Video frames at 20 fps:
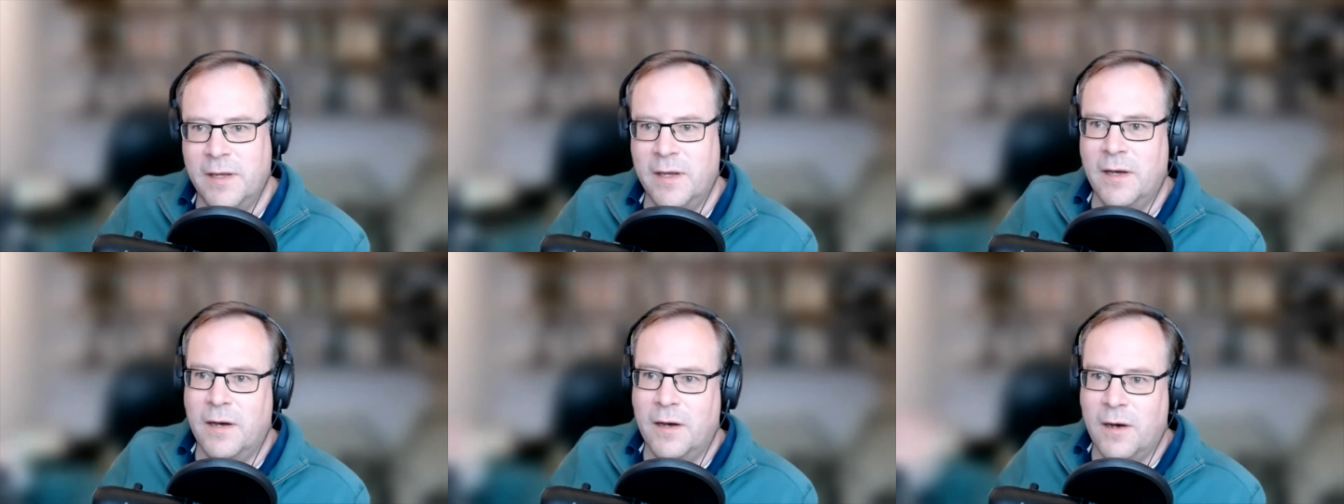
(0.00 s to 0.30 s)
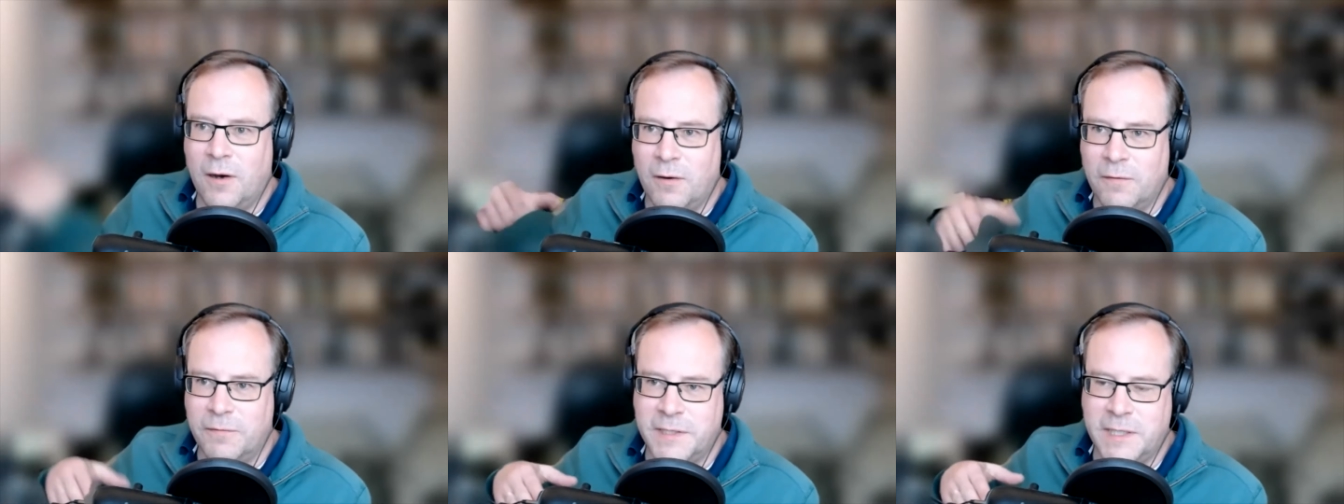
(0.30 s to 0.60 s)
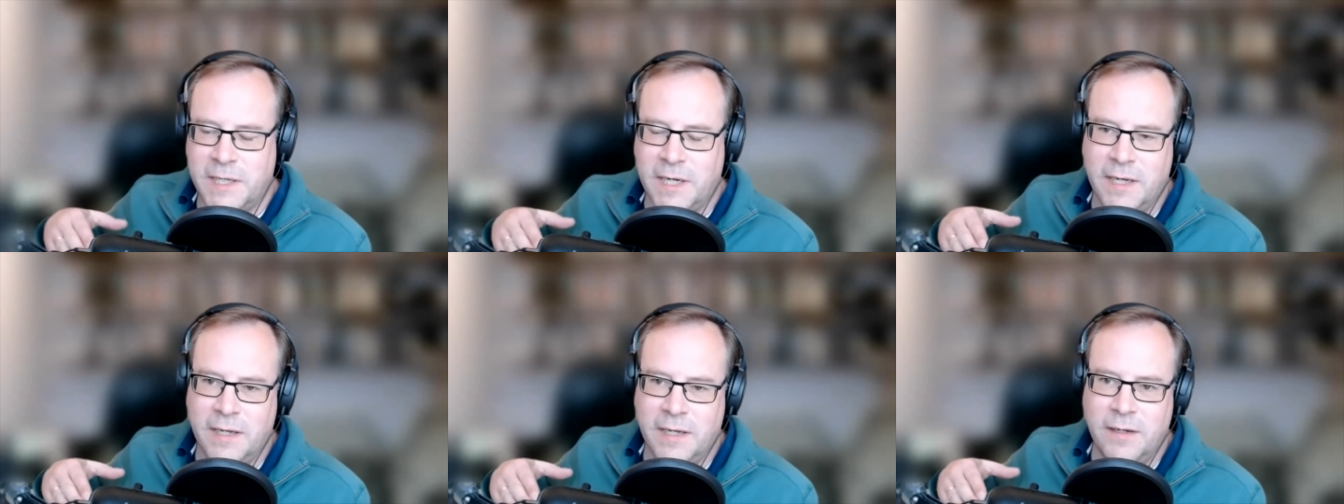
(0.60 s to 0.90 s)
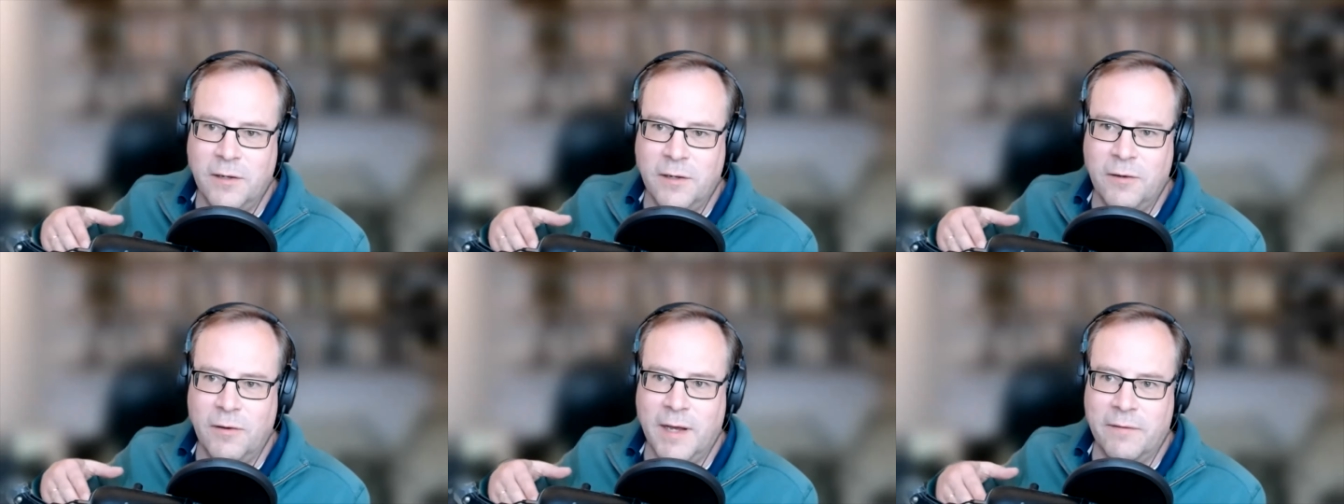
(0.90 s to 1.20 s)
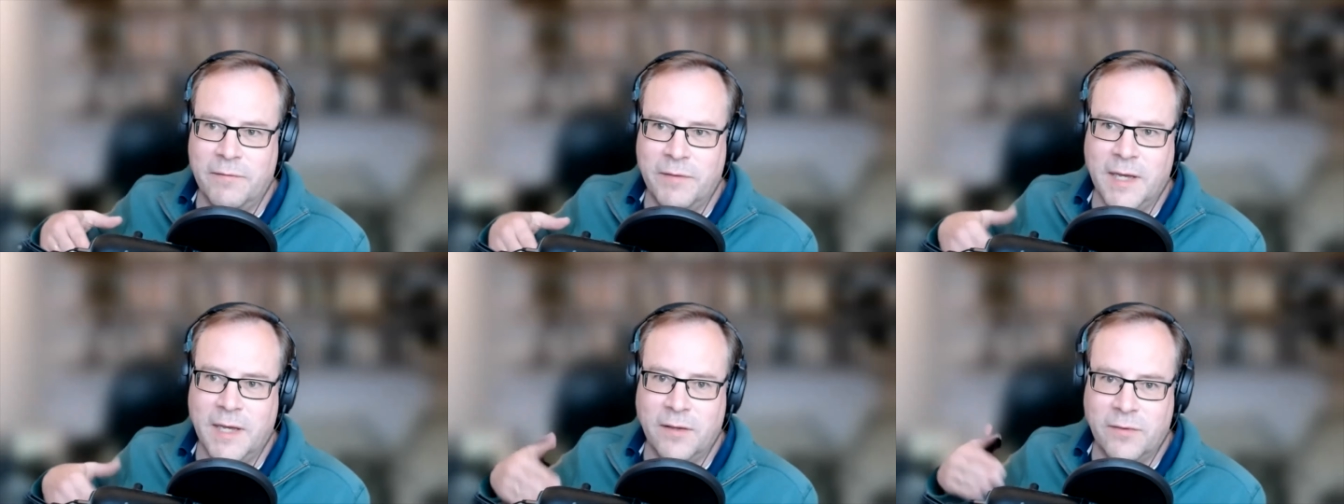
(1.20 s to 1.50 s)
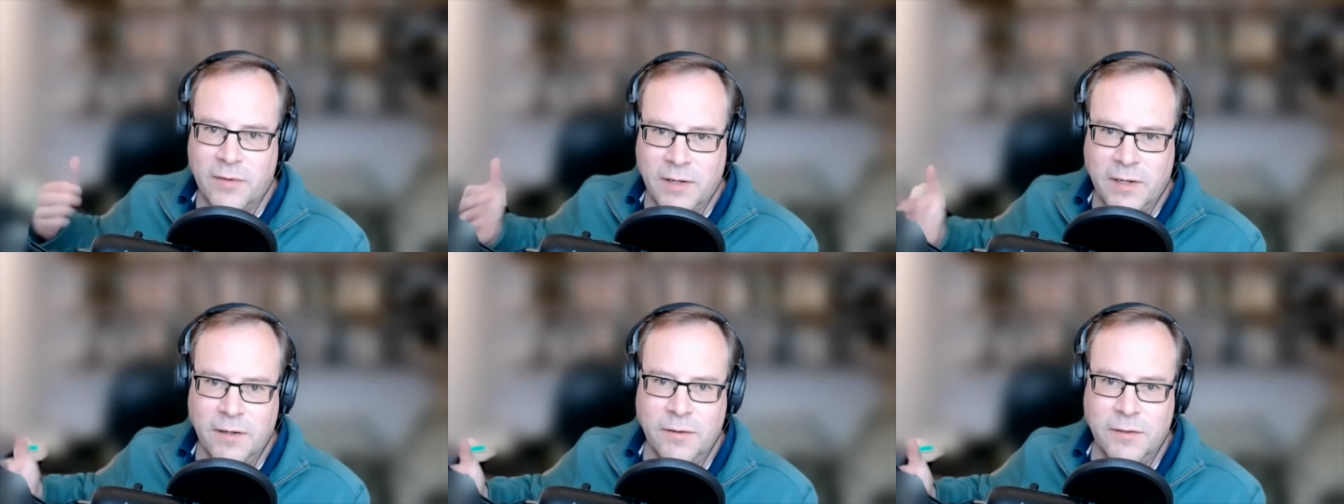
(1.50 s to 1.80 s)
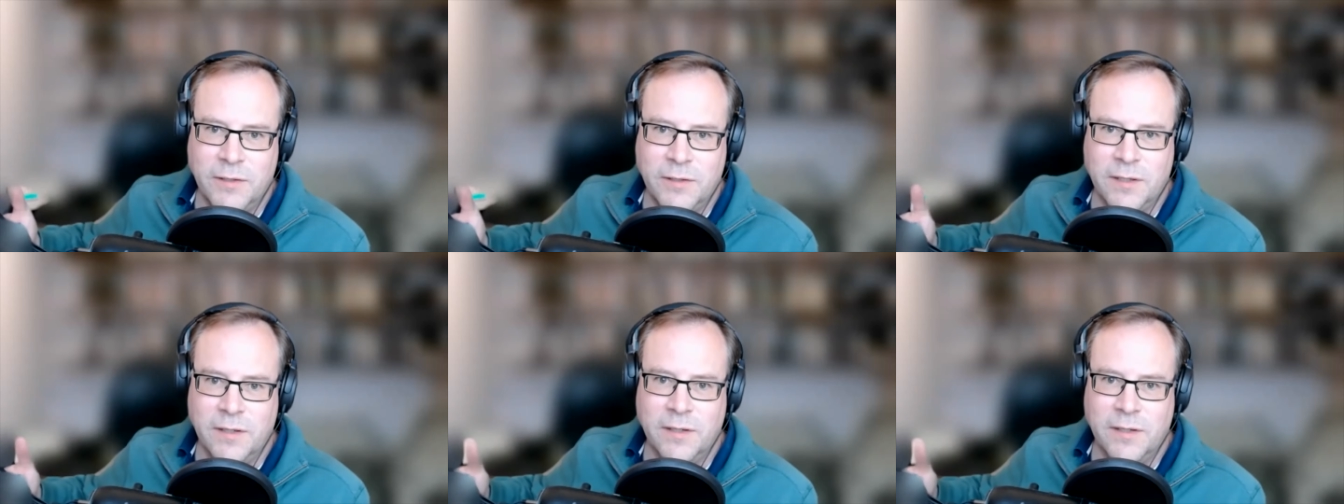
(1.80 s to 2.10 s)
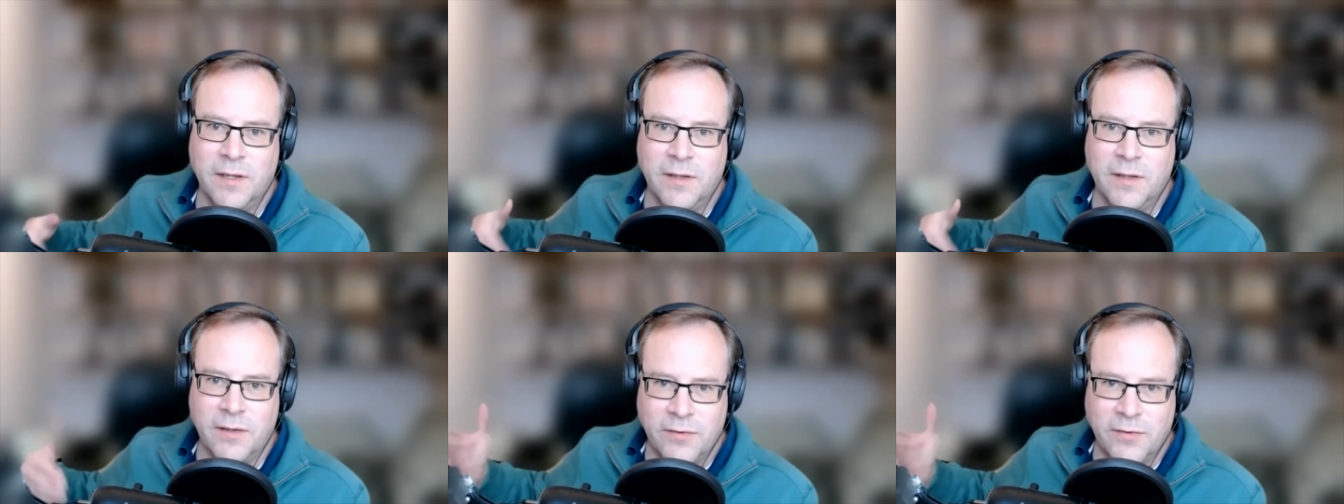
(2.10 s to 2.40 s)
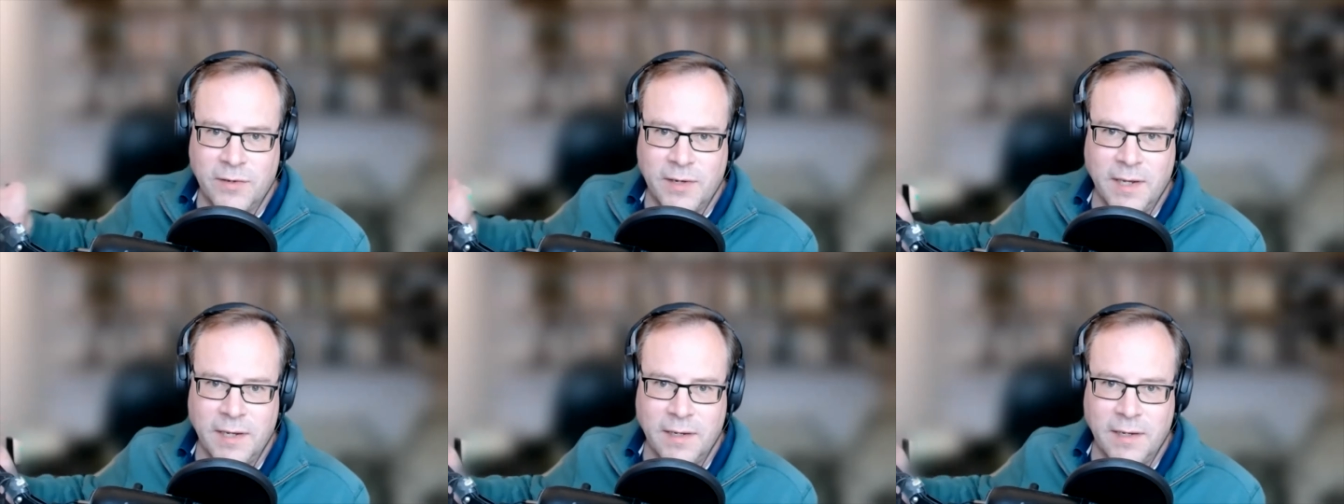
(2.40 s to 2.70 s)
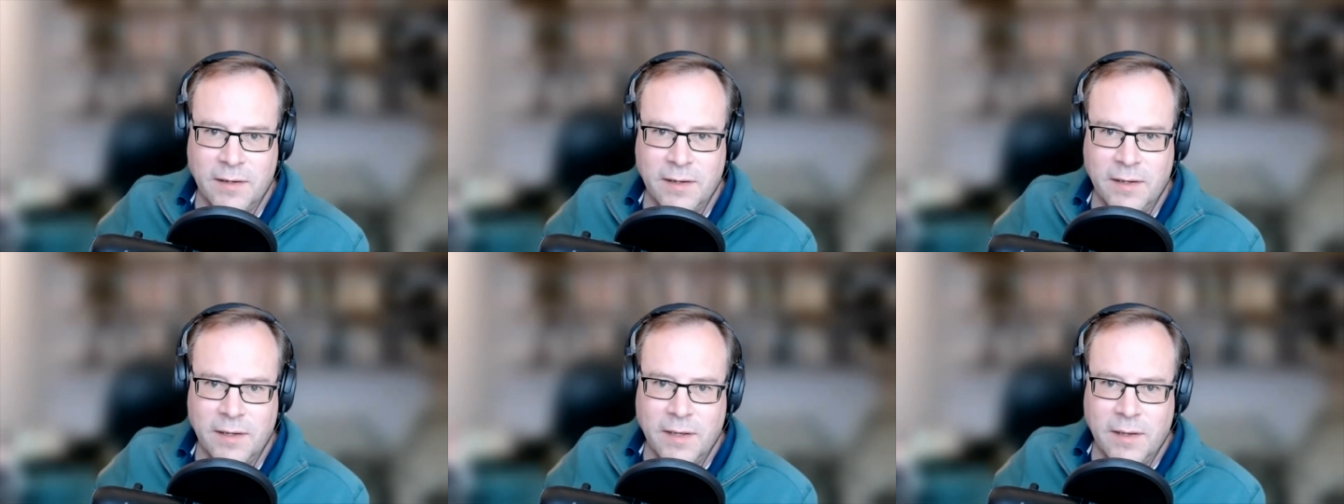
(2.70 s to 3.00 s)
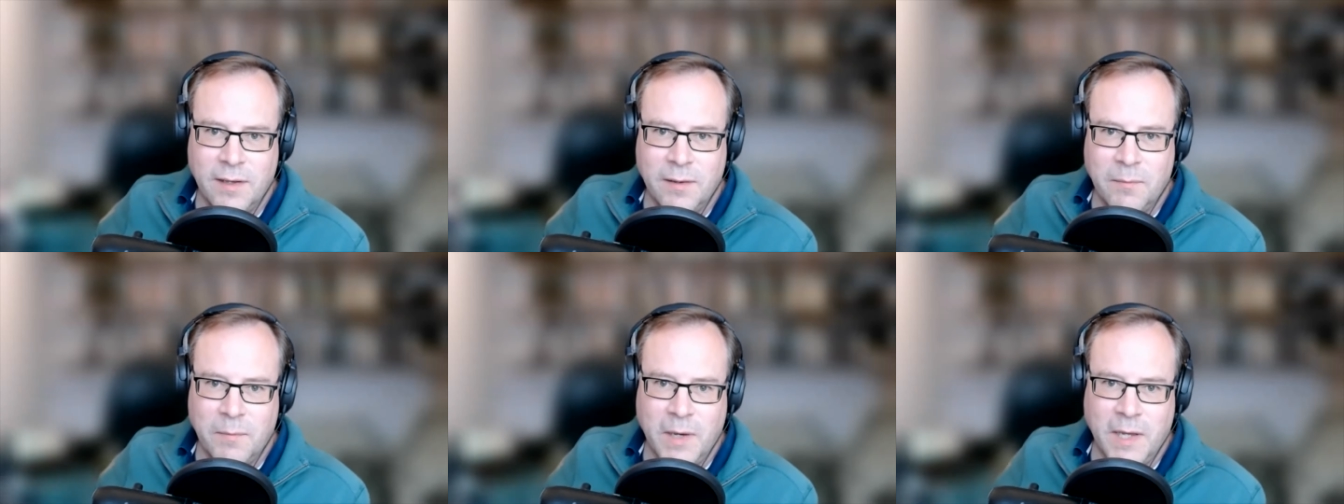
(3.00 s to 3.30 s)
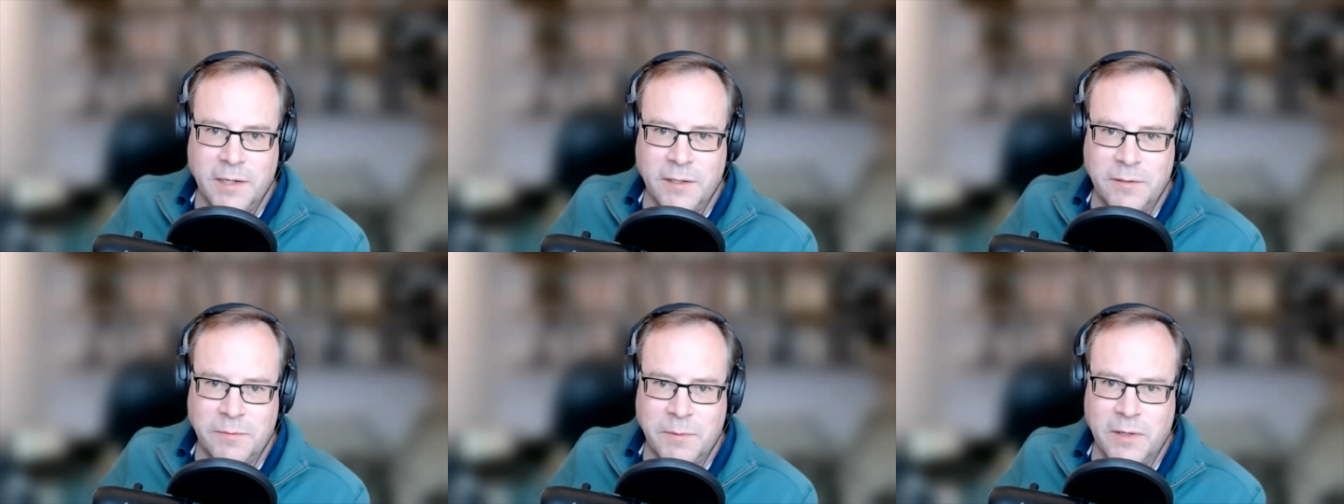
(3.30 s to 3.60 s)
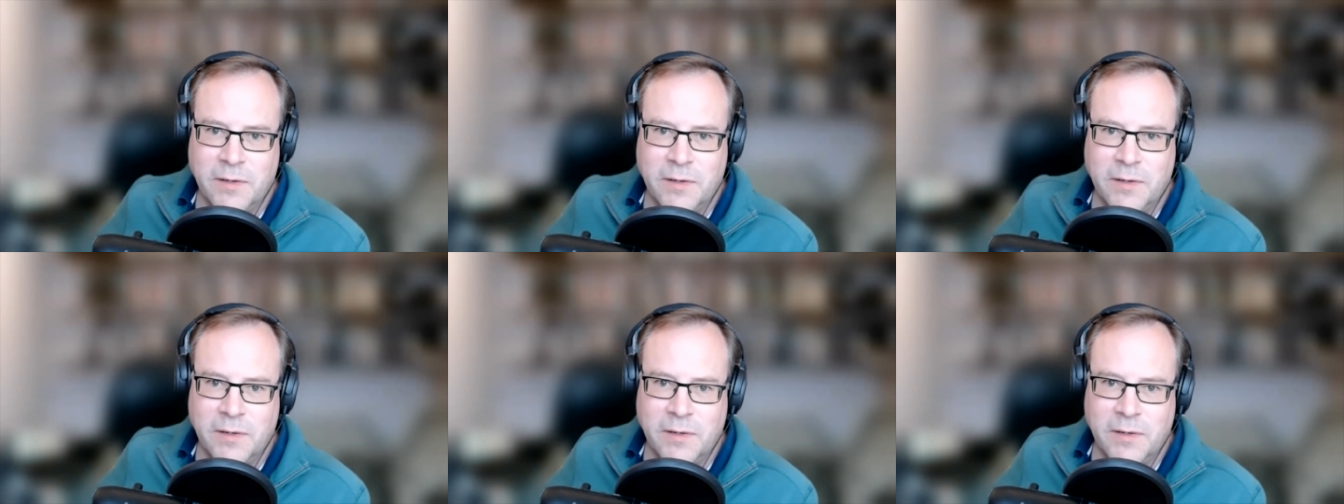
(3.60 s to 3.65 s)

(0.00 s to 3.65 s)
off chain you have the execution and the state management.